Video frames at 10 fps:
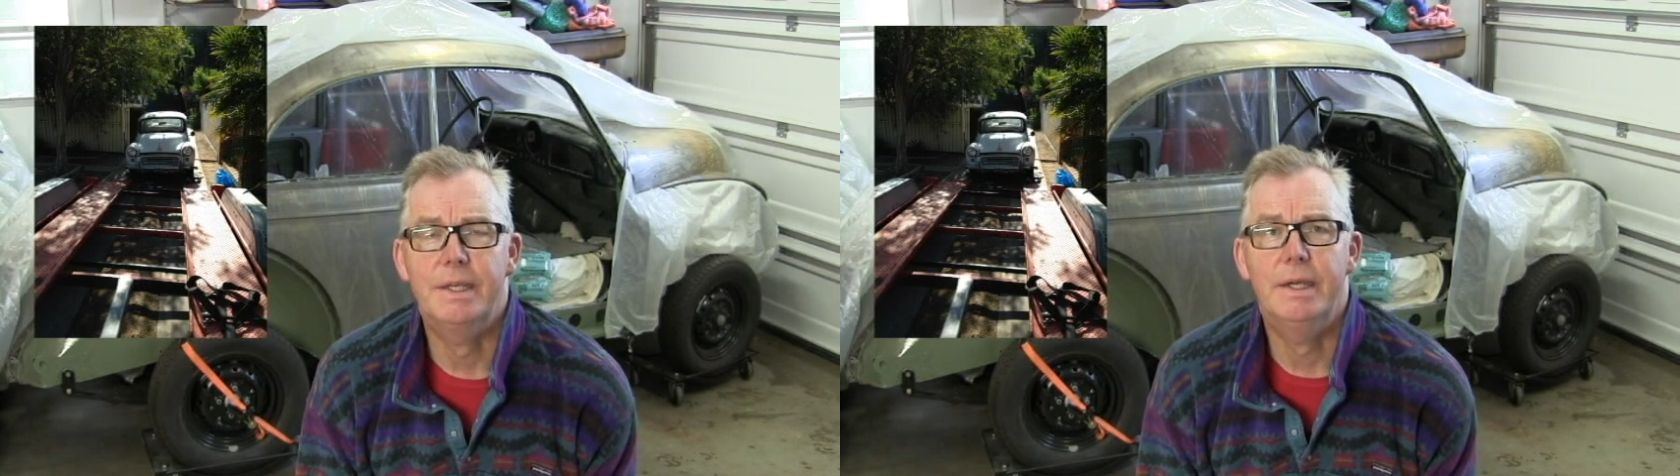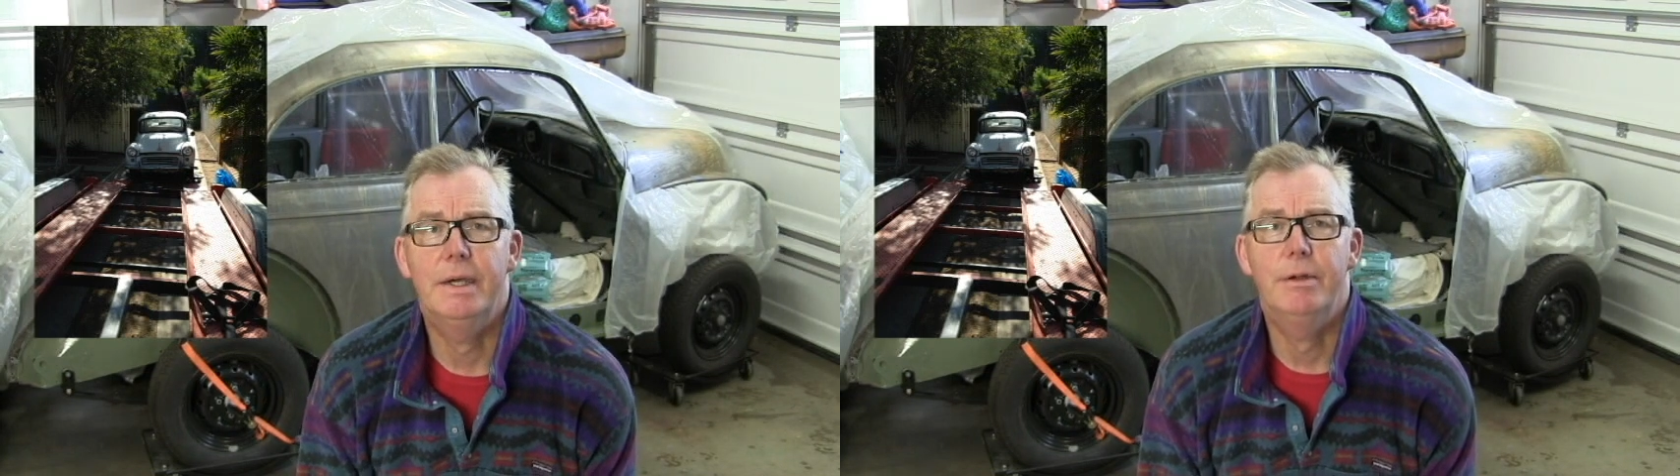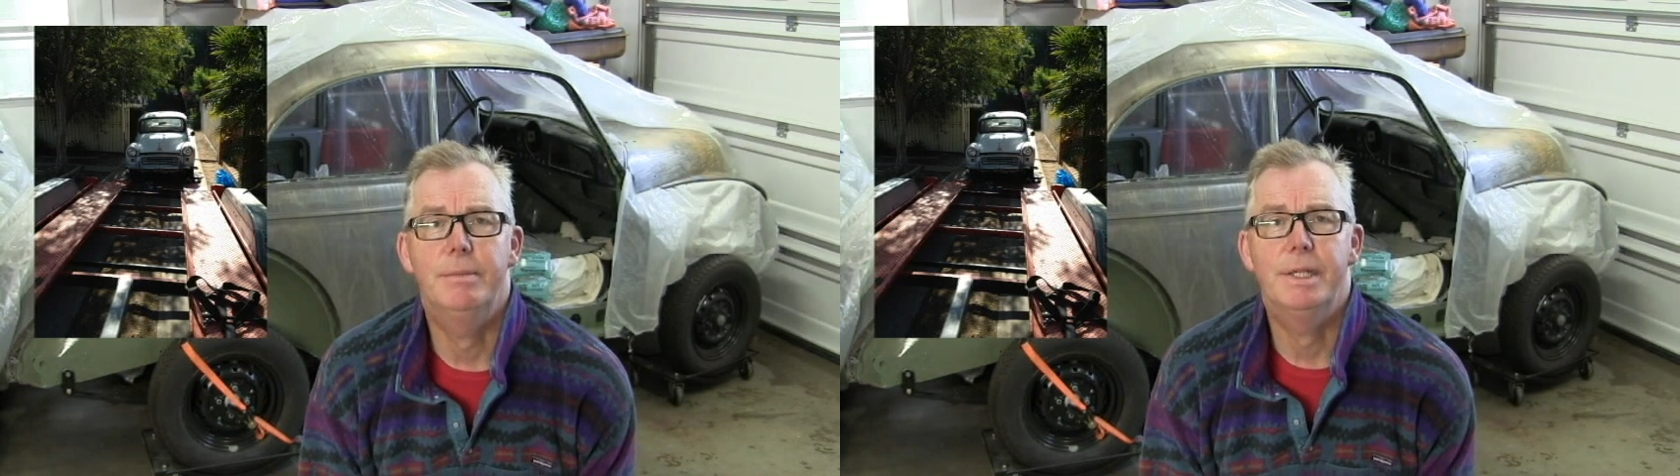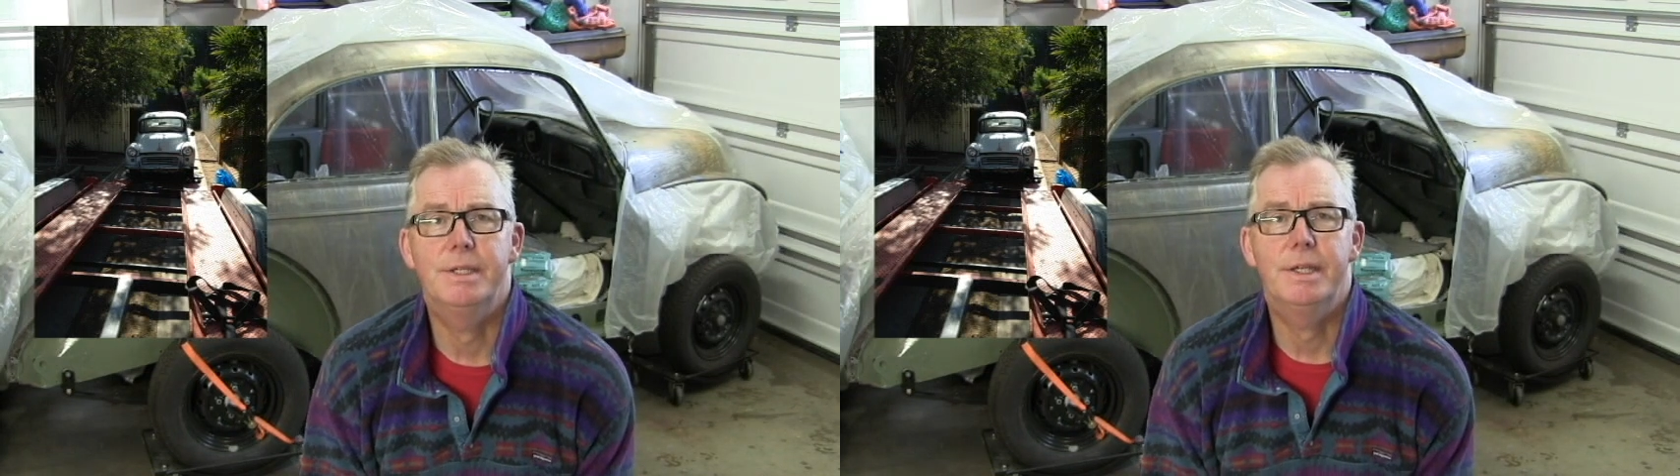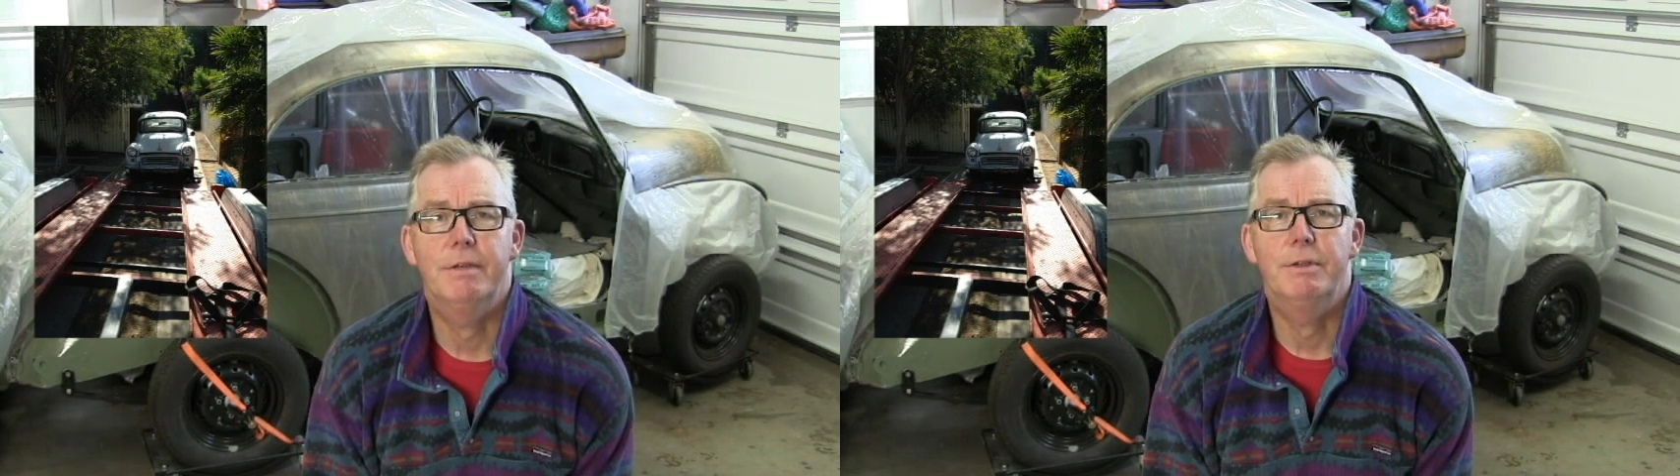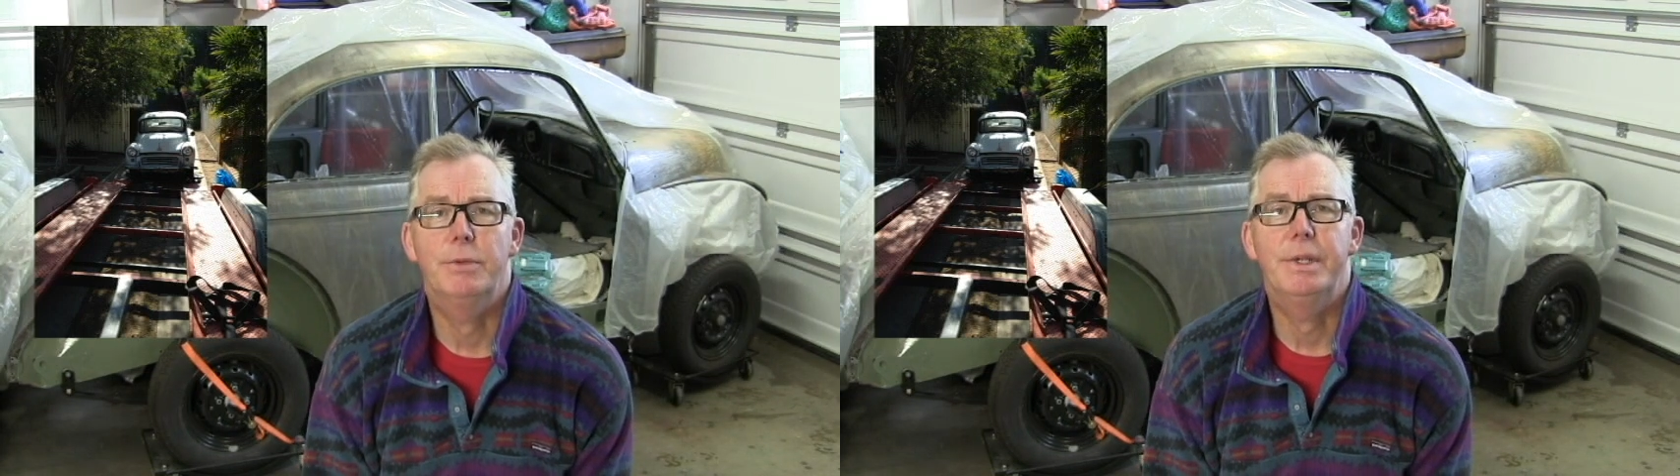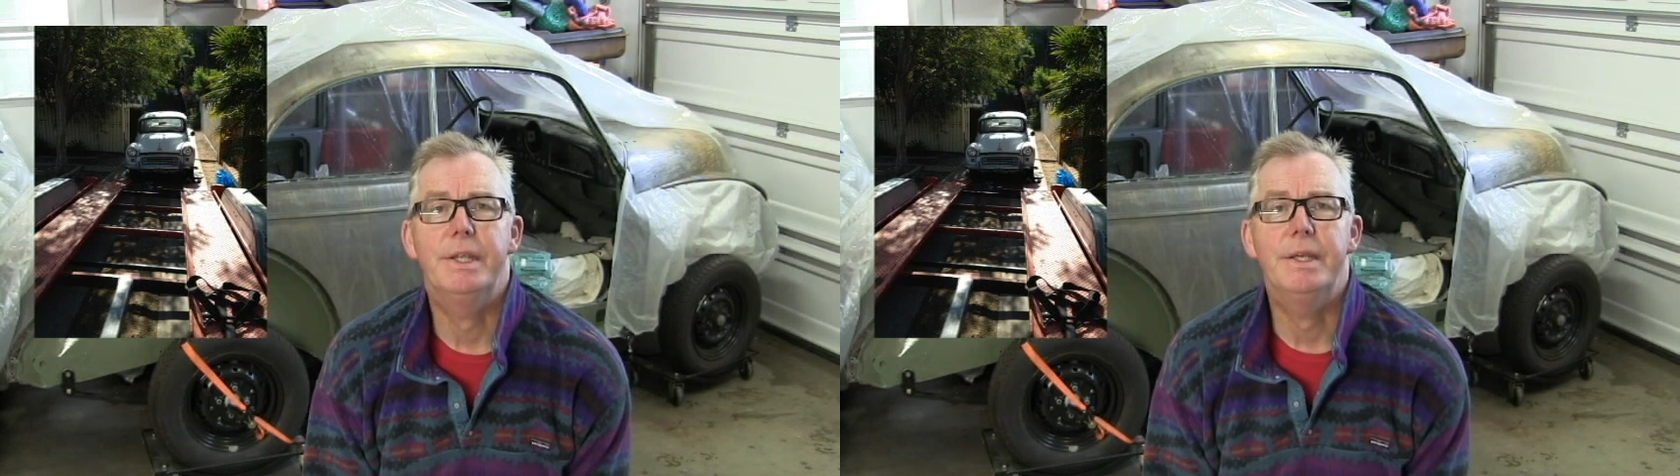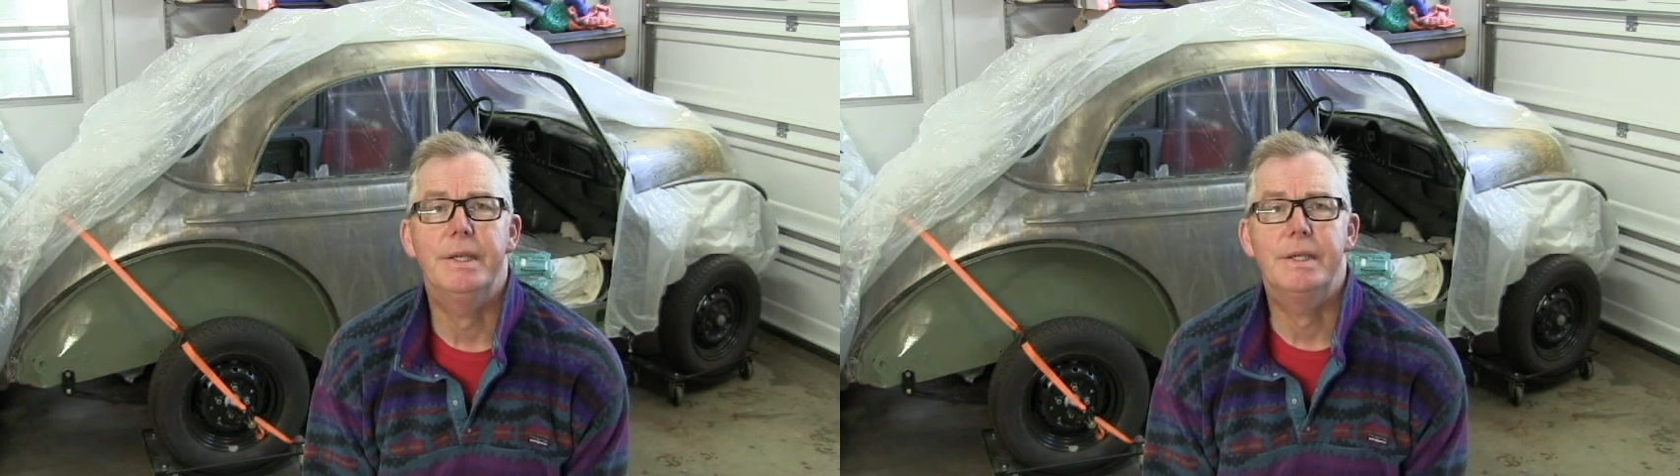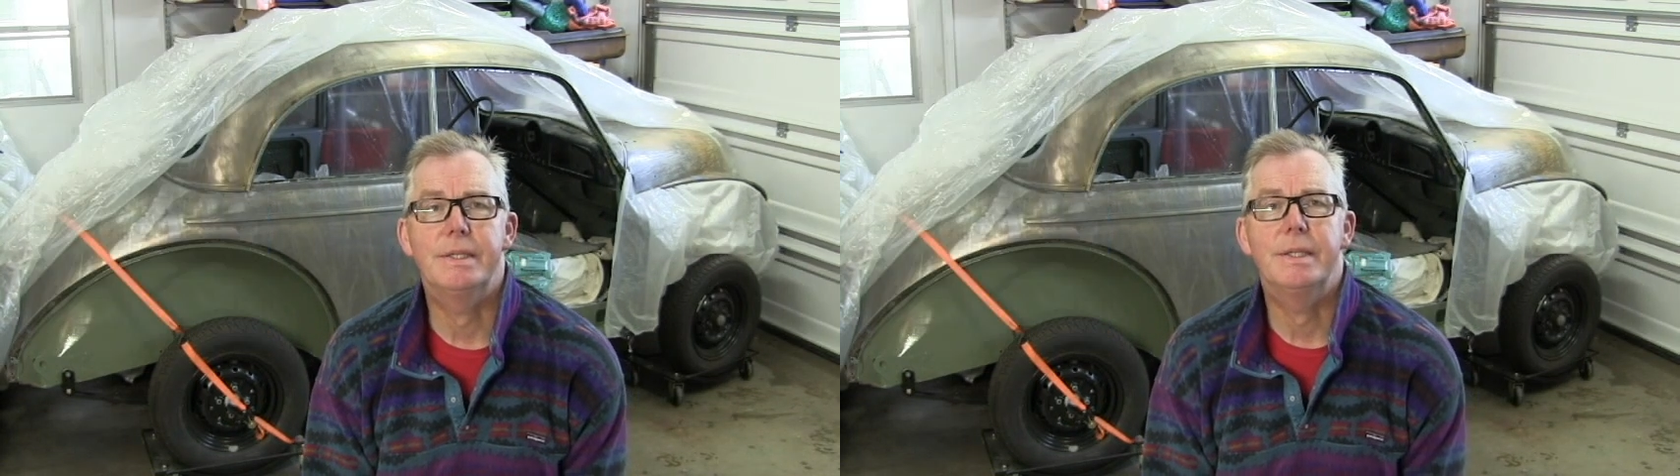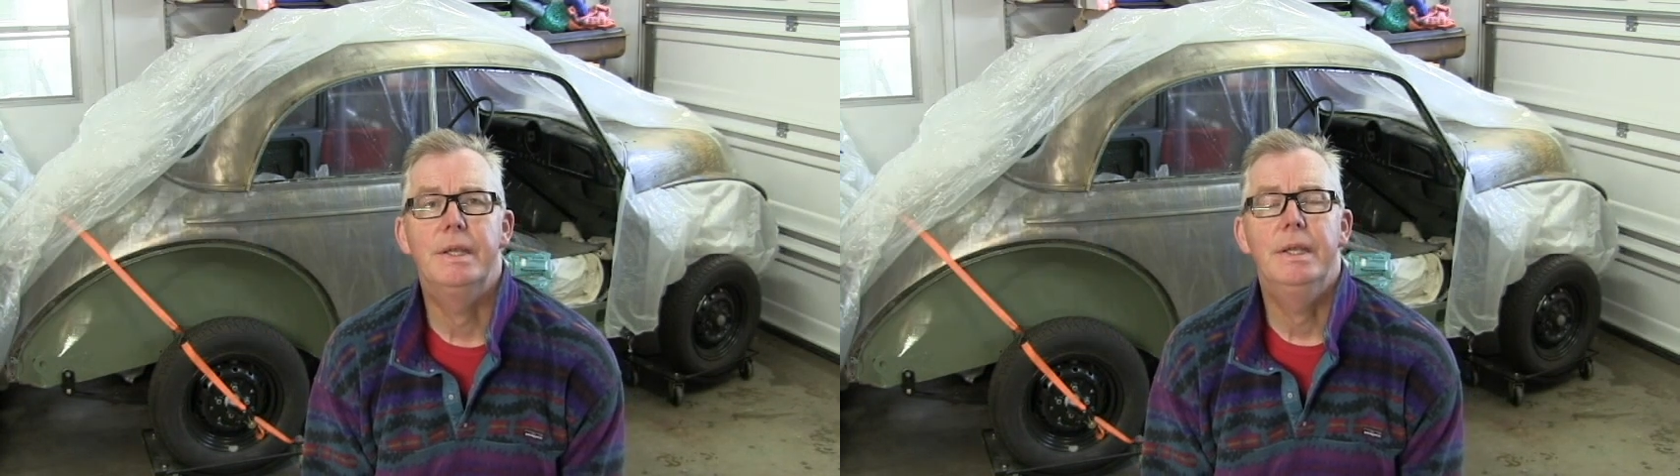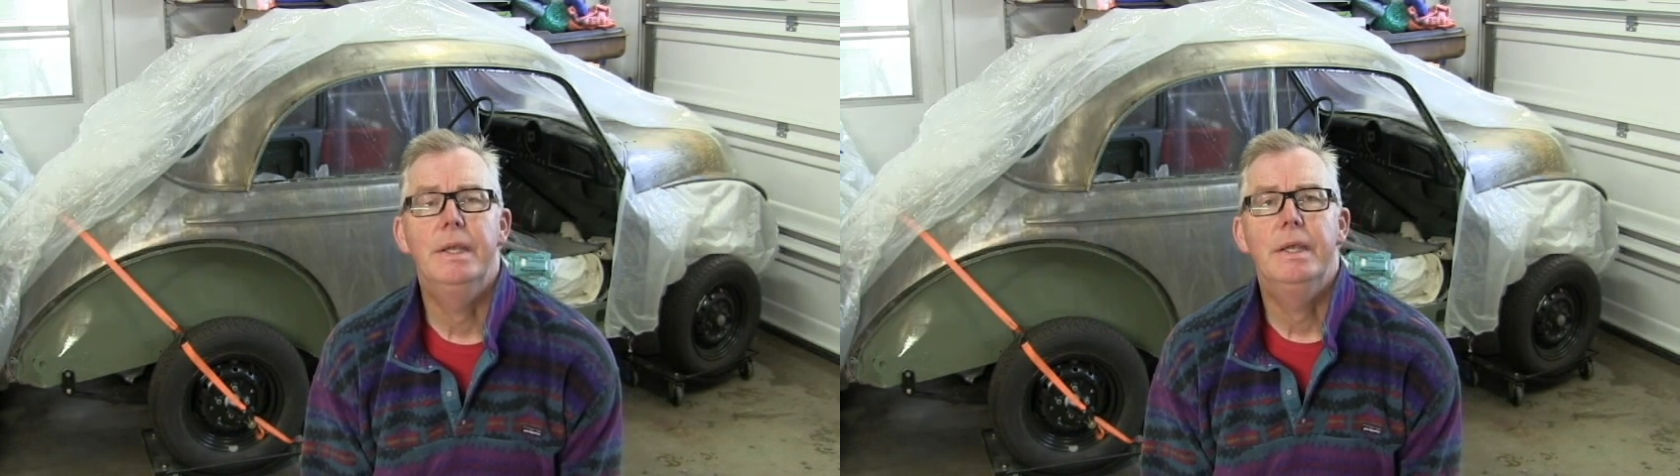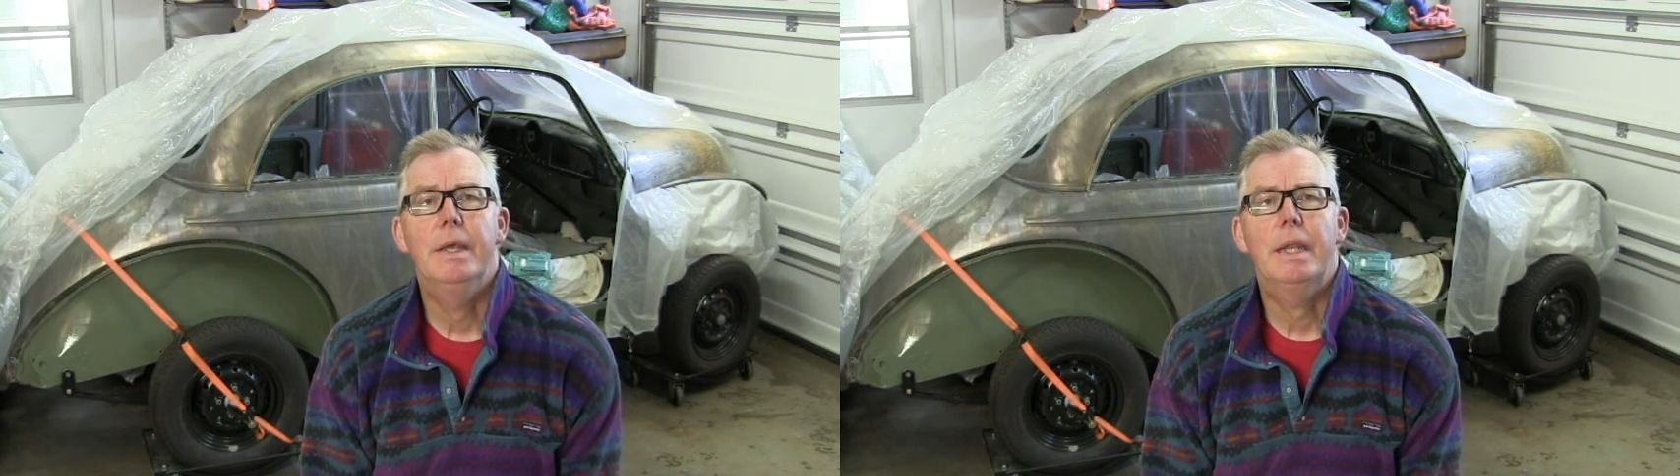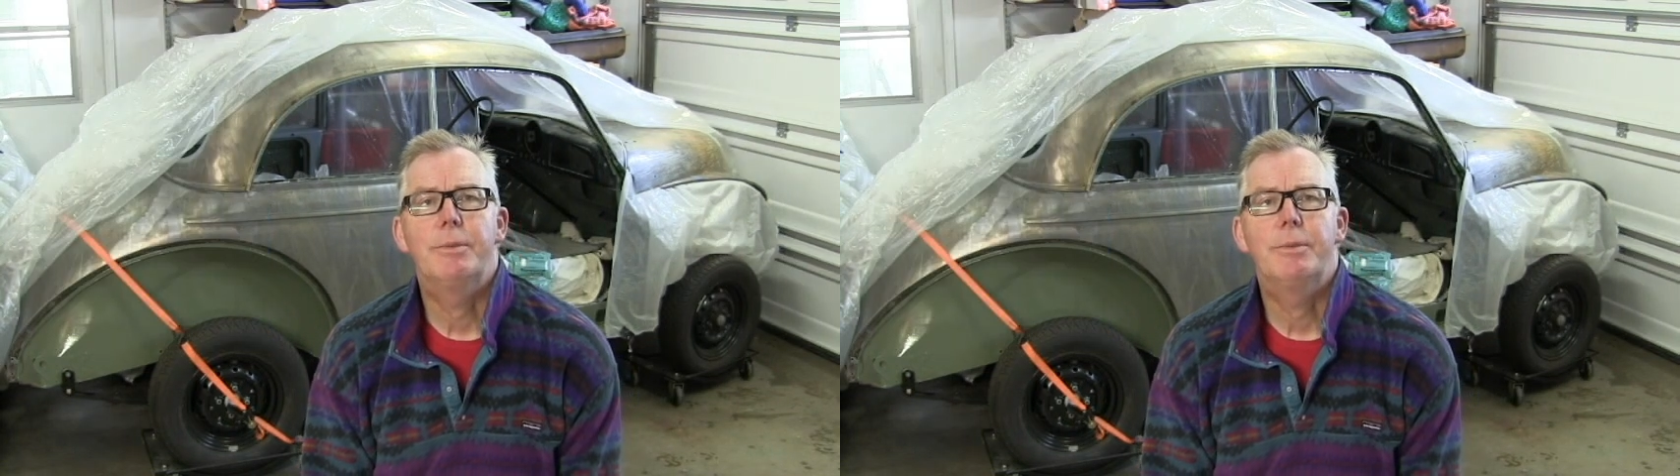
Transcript: The car had been sitting for 20 years, and